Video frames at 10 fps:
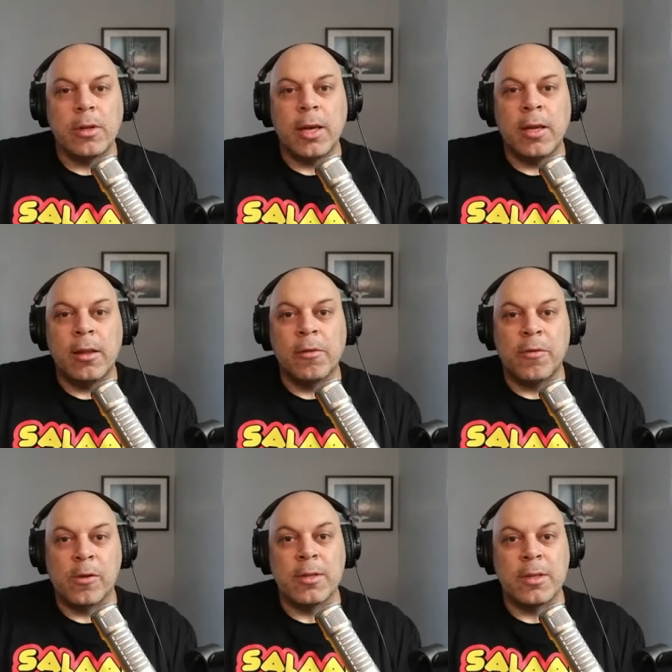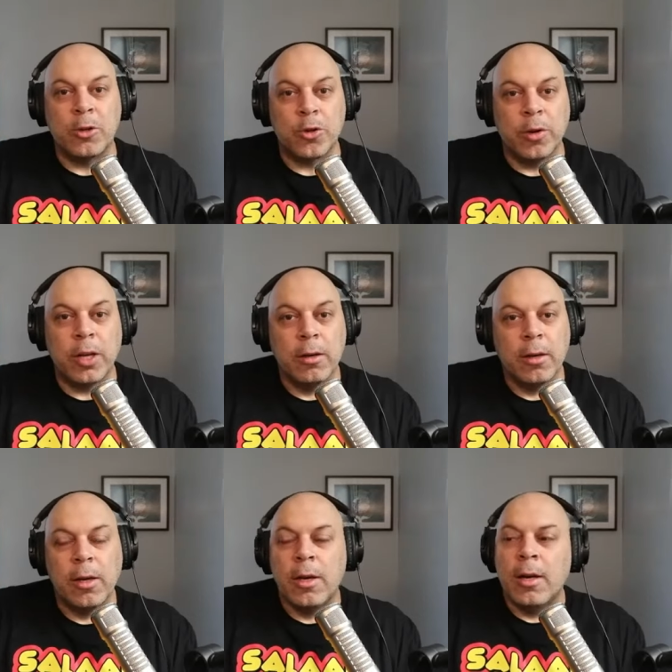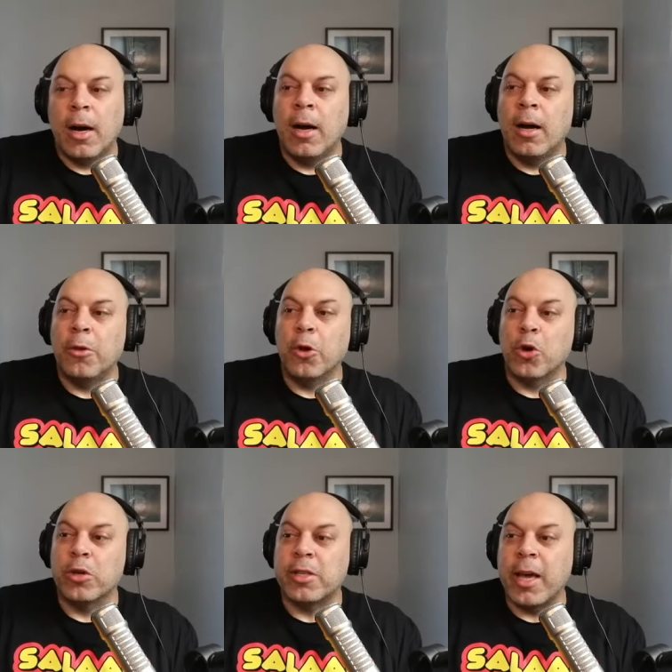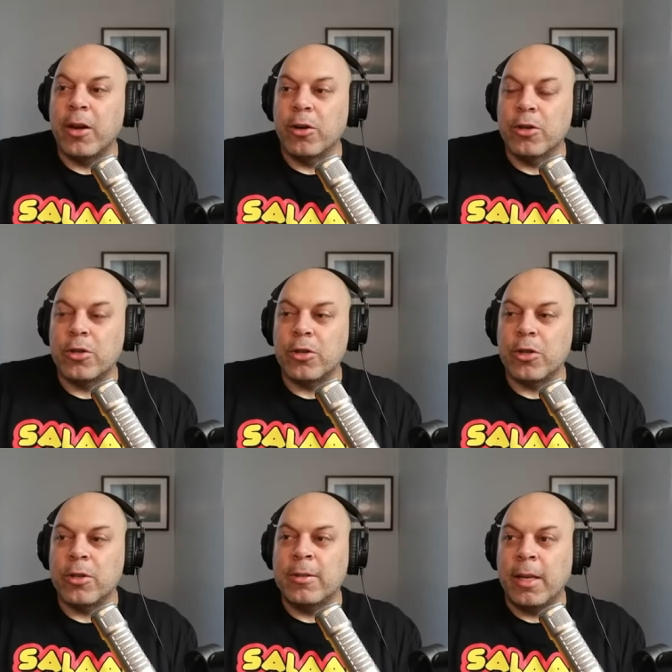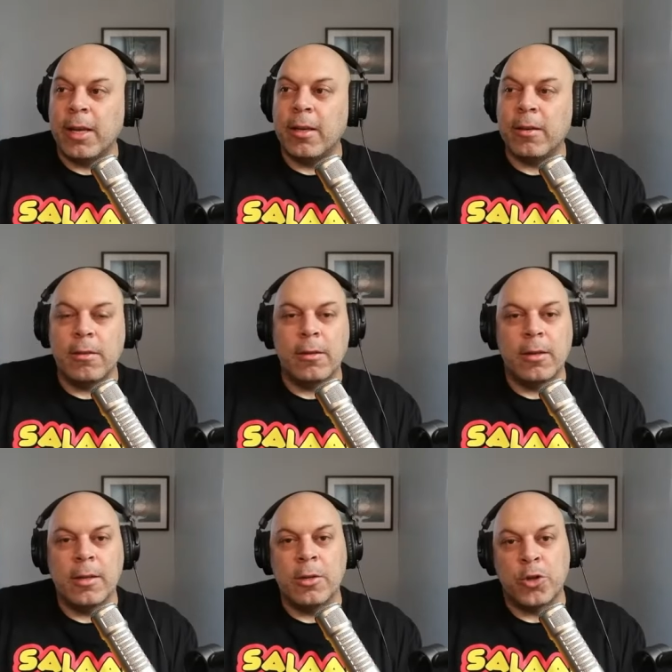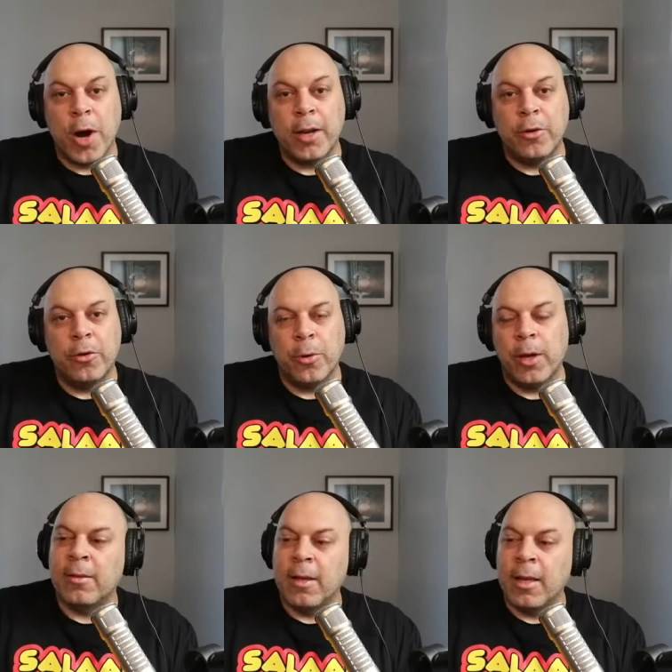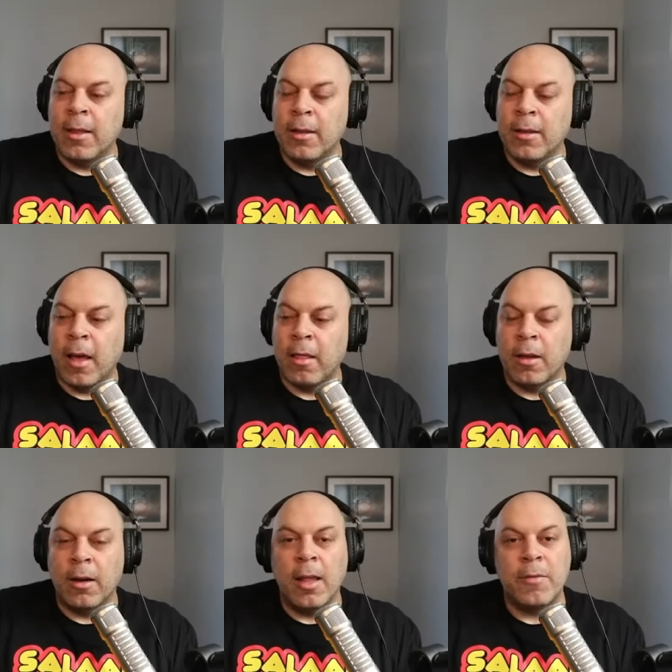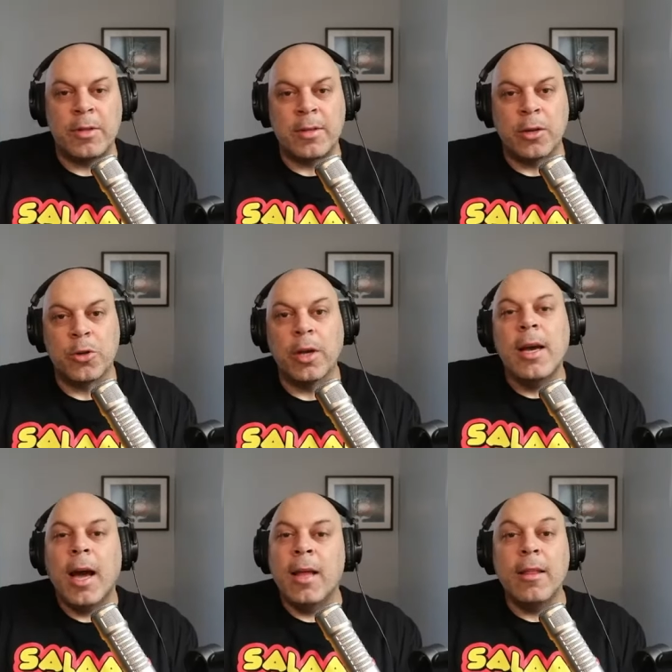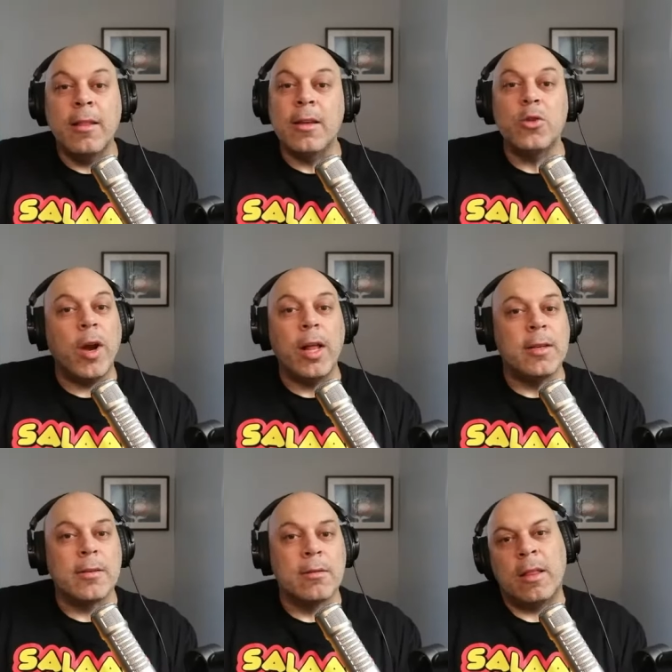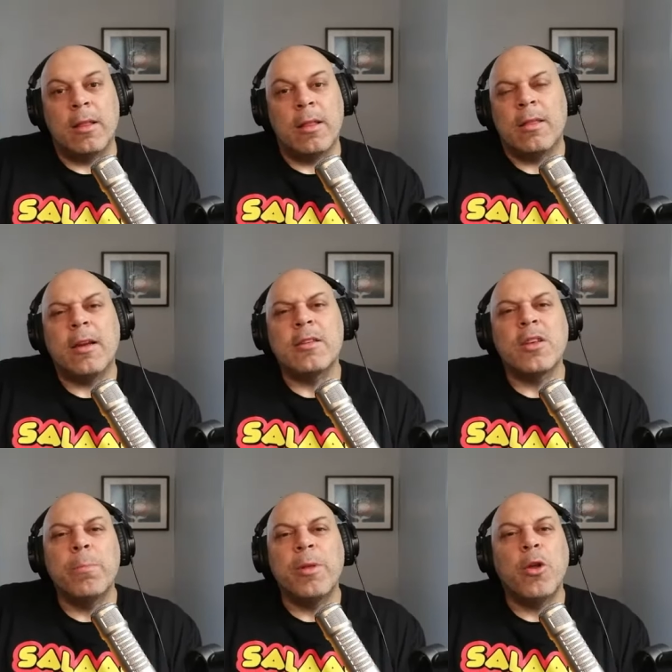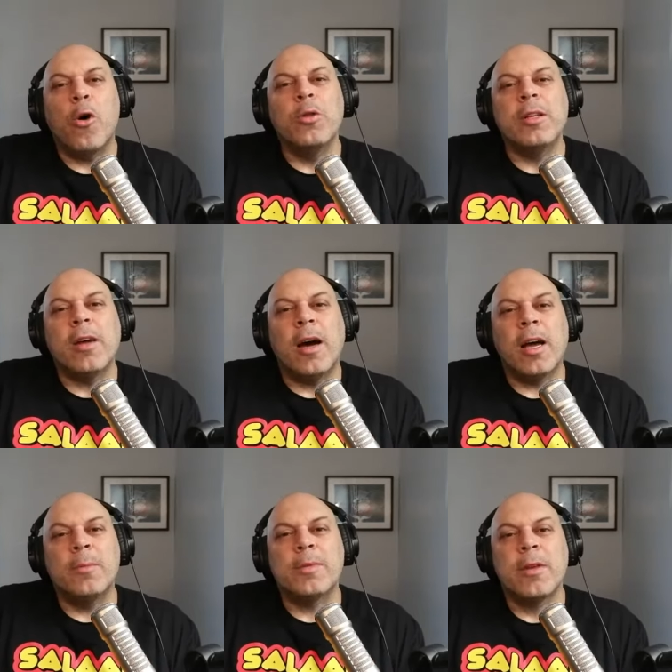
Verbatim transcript: in the first century. Uh, the Crusaders did it and tried to do it in the 10th and 11th century. And then the Israelis. That has been the only times